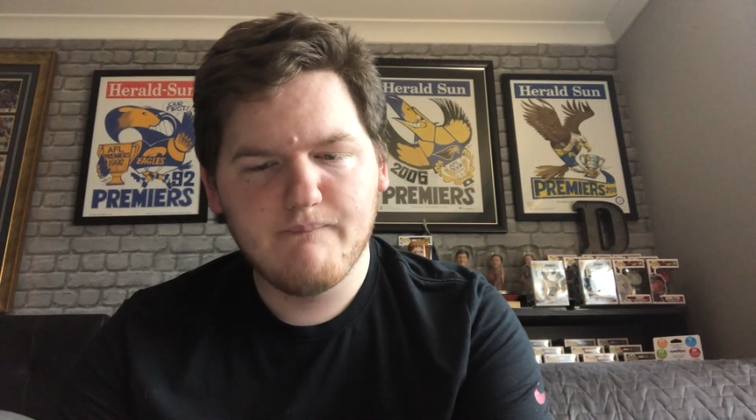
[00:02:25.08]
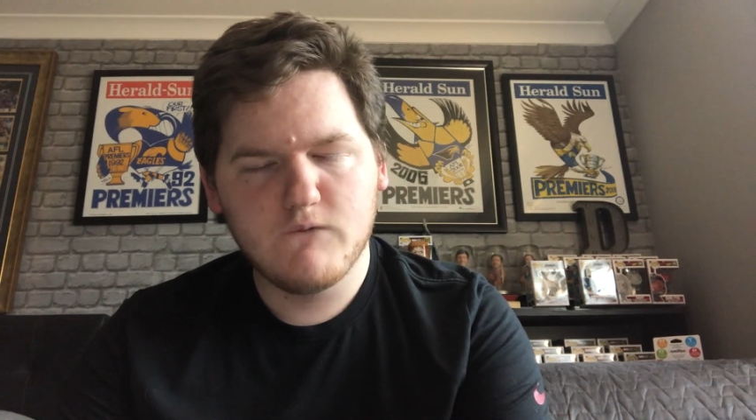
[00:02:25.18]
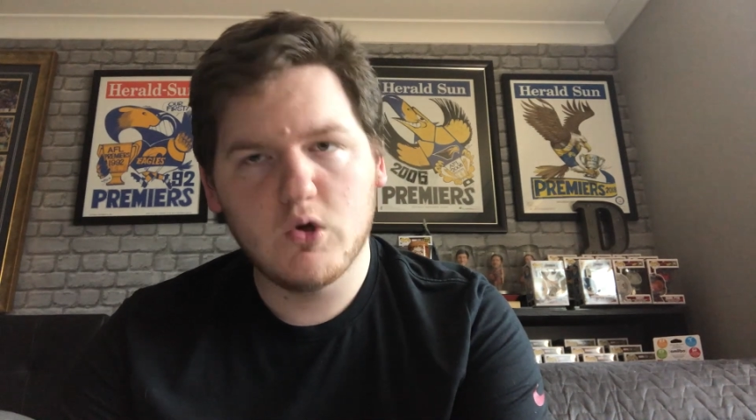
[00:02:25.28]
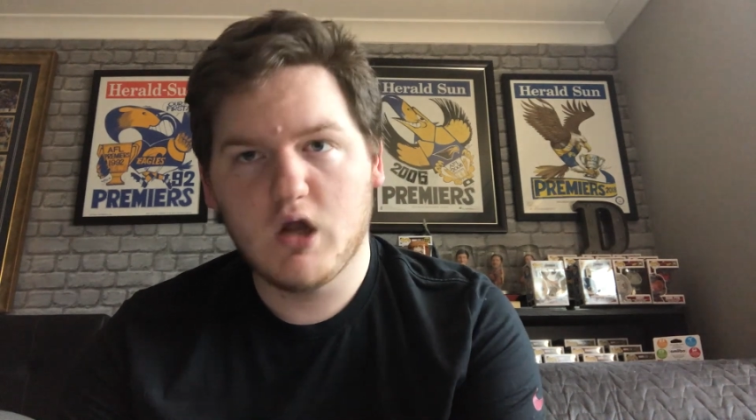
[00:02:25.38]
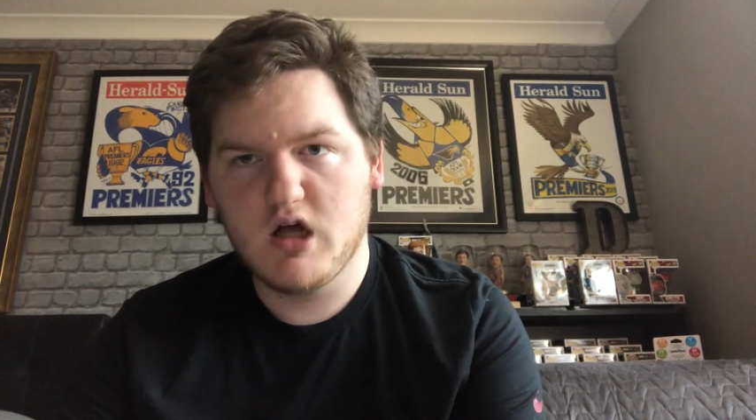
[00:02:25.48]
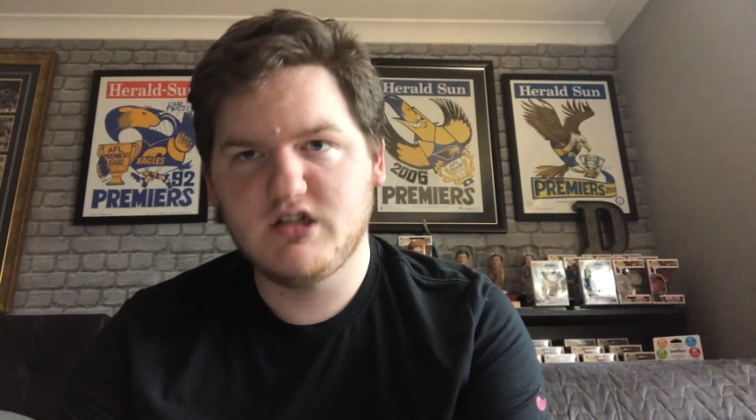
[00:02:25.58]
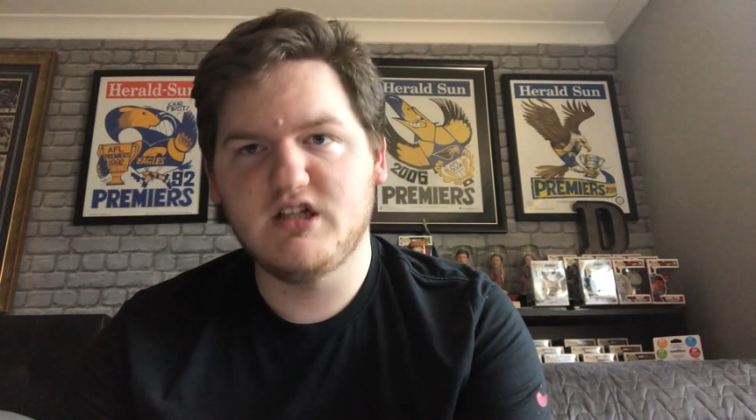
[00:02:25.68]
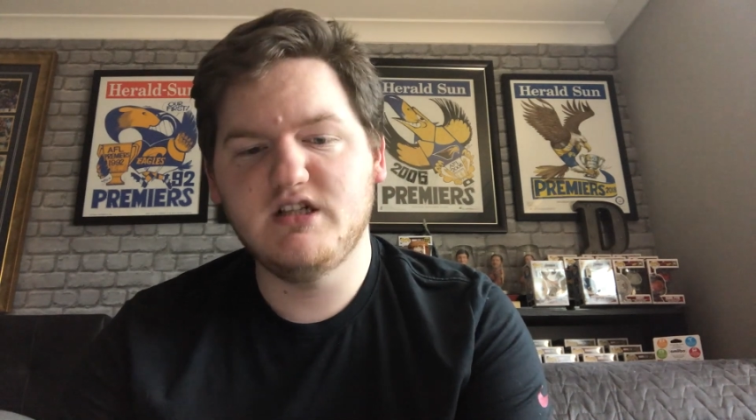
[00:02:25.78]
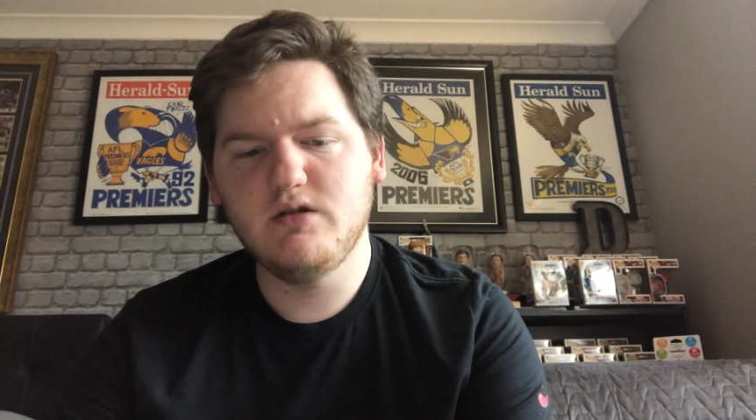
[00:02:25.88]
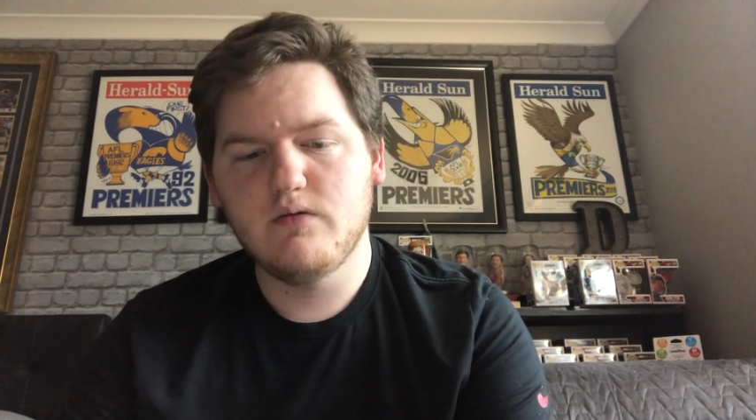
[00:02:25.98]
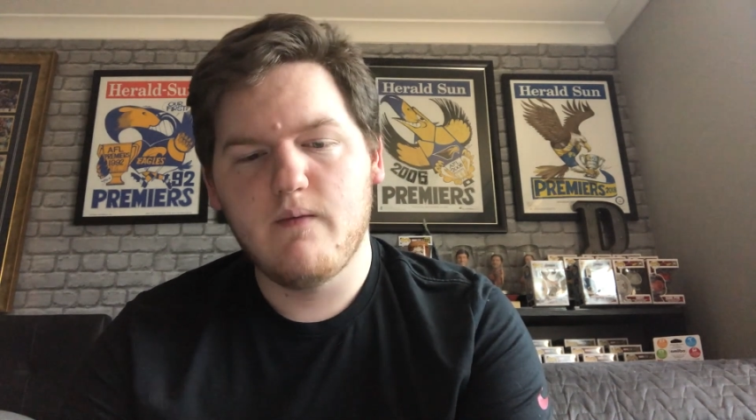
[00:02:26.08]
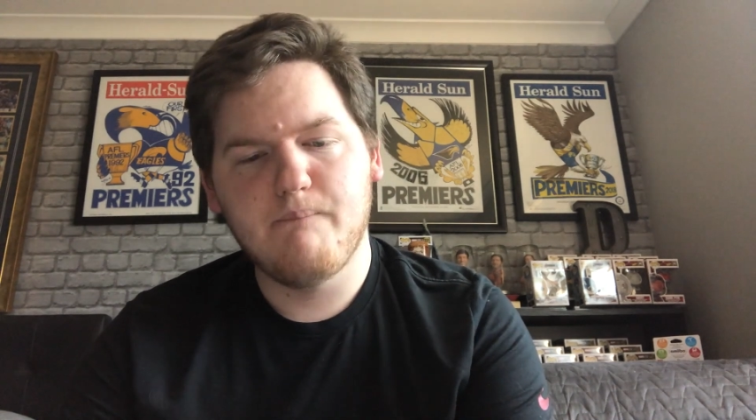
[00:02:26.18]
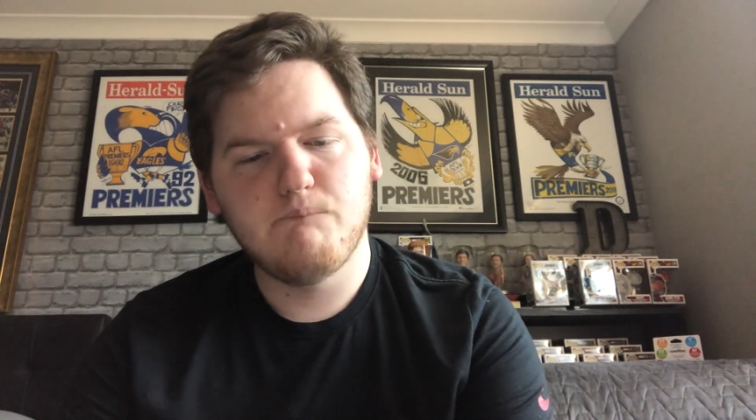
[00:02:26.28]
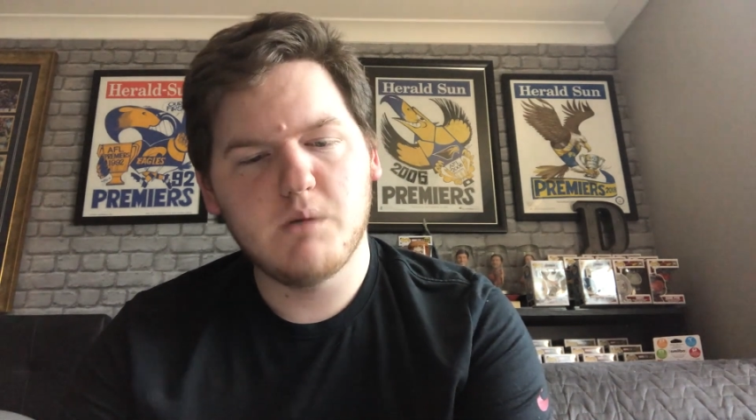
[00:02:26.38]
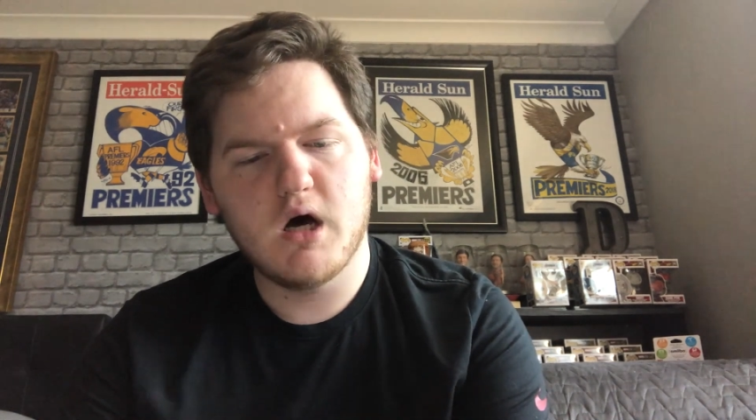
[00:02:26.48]
or last season,
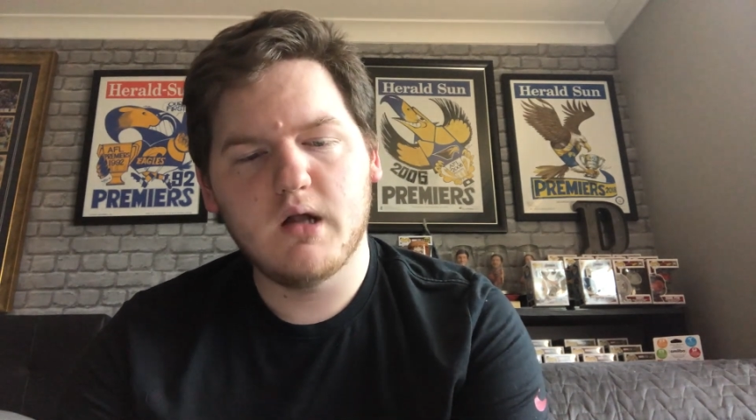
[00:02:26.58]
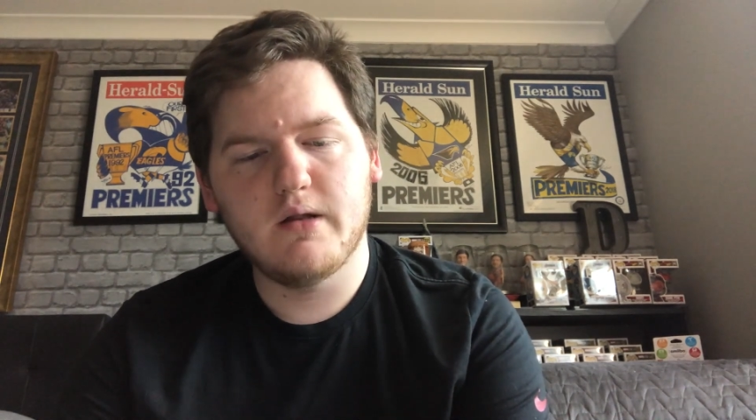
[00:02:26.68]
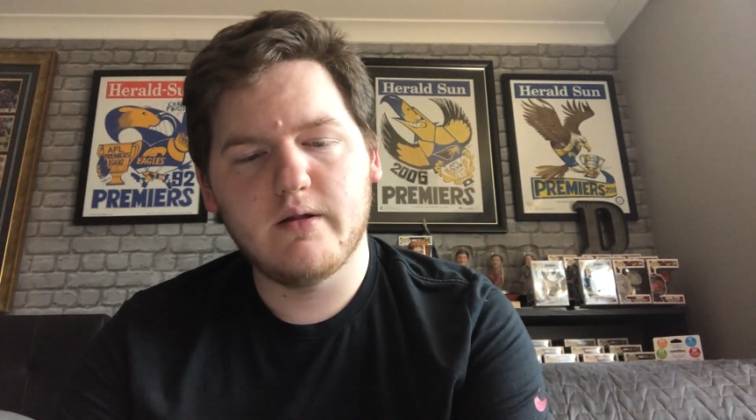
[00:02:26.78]
but